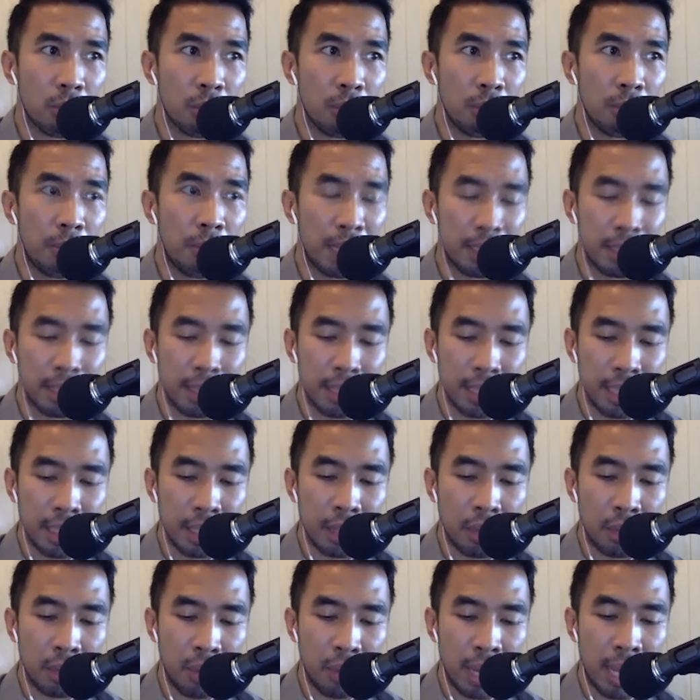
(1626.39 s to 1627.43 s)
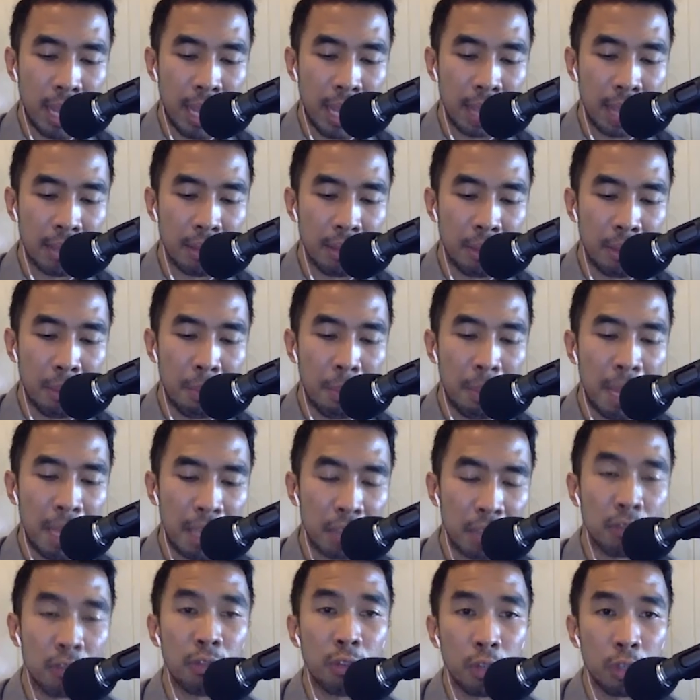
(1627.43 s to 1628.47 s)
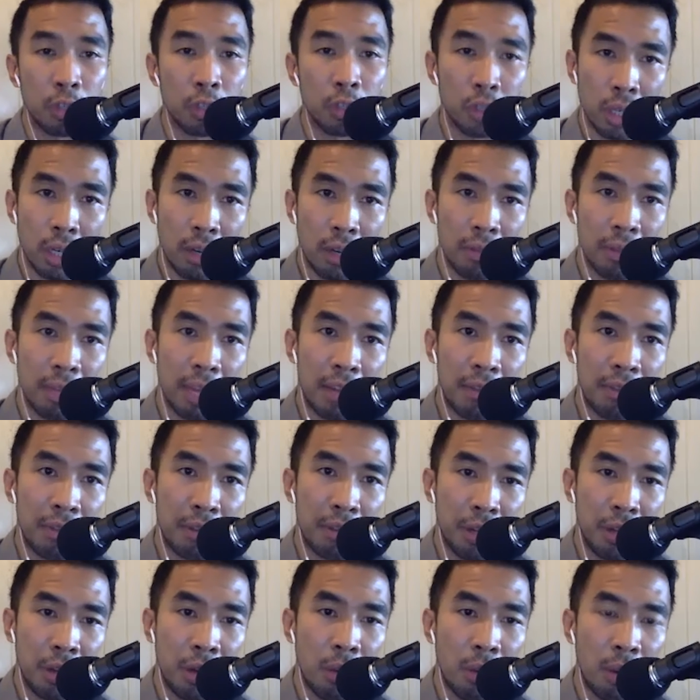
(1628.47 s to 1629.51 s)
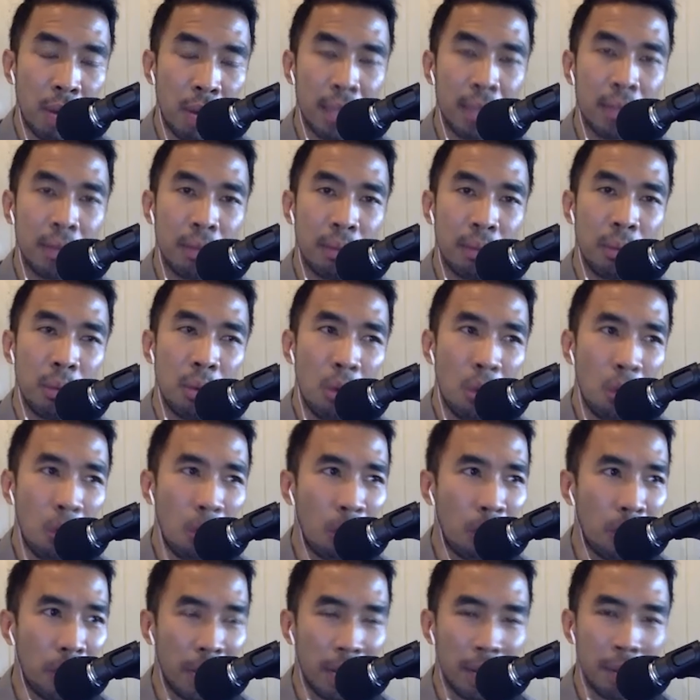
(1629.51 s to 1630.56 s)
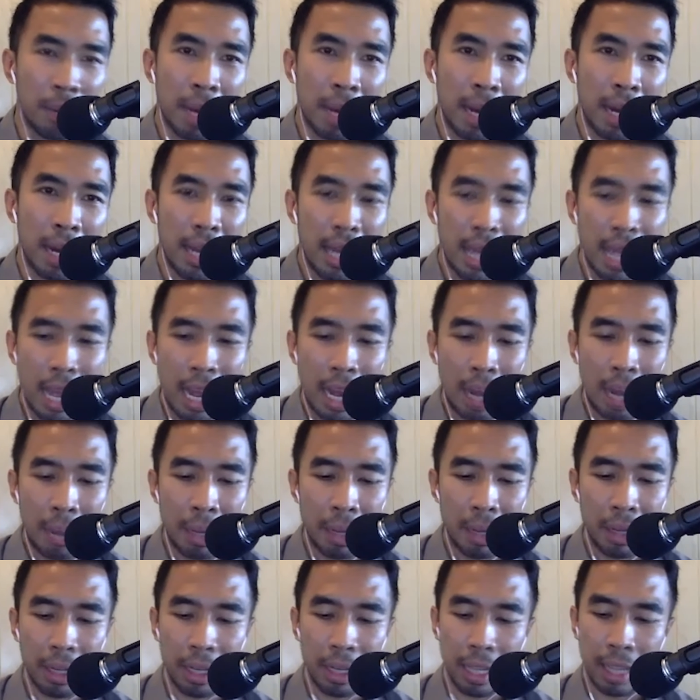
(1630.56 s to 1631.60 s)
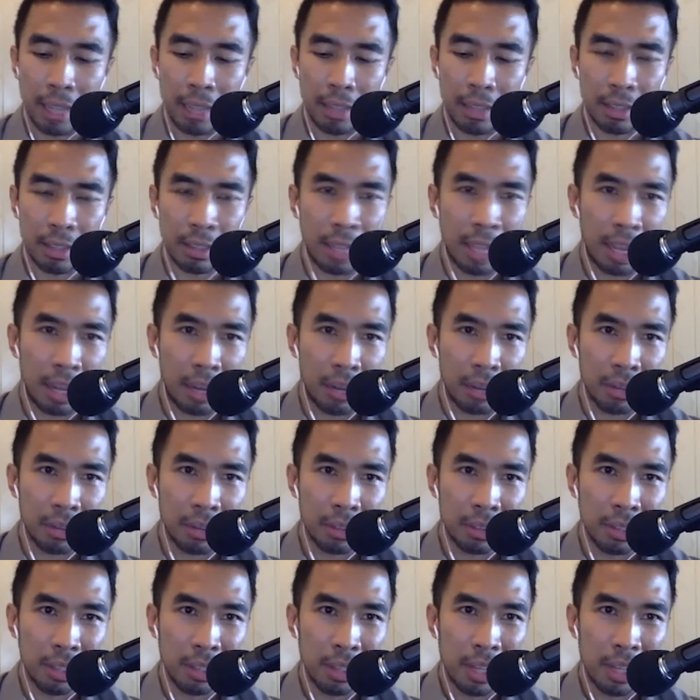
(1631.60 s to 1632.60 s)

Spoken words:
basically create the best version of that video, rather than worrying about how am I going to get sound,